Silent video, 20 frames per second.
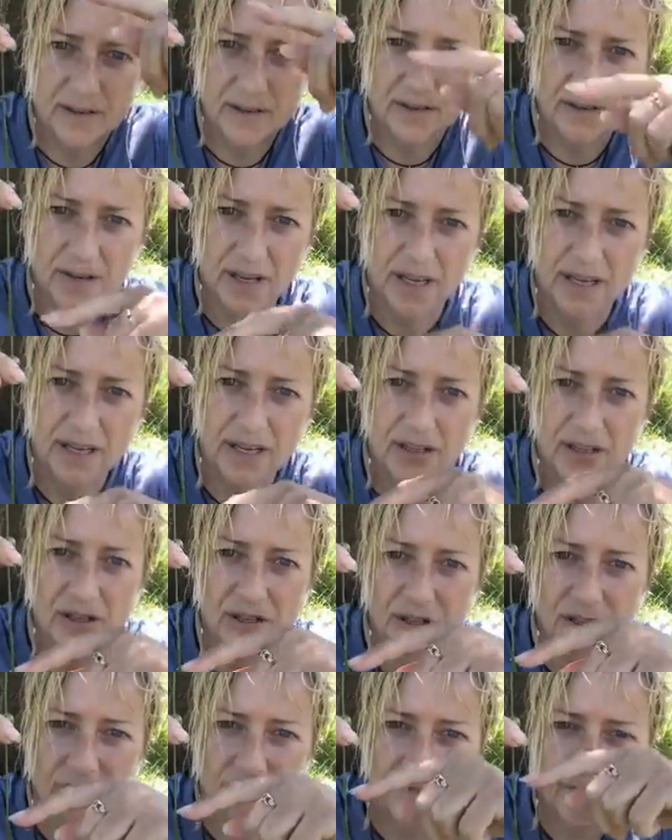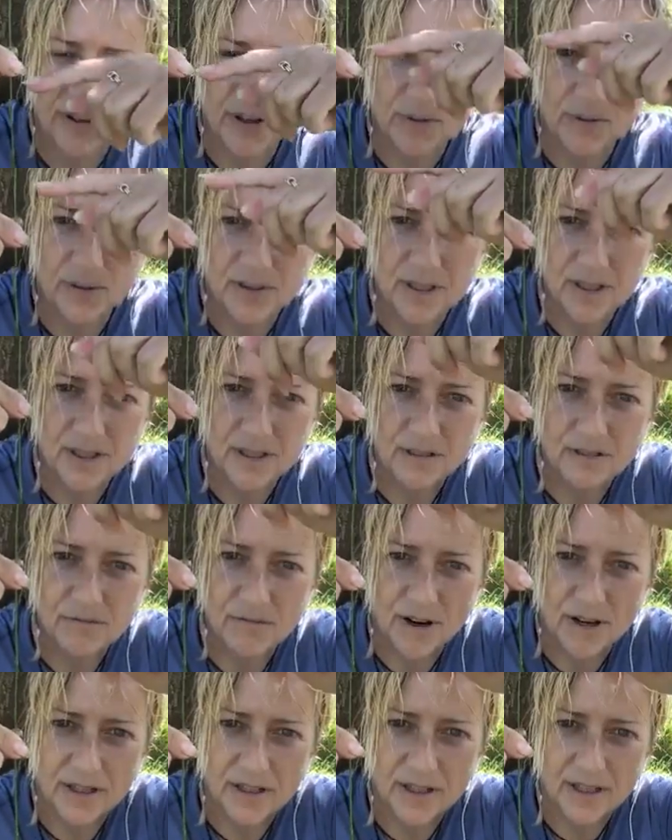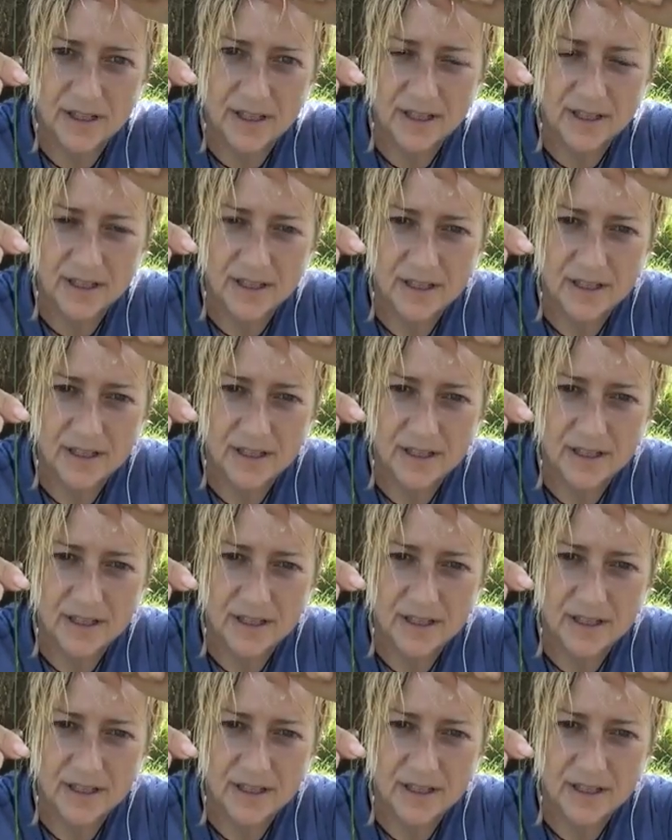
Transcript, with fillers: okay? Showing frequency that's rising.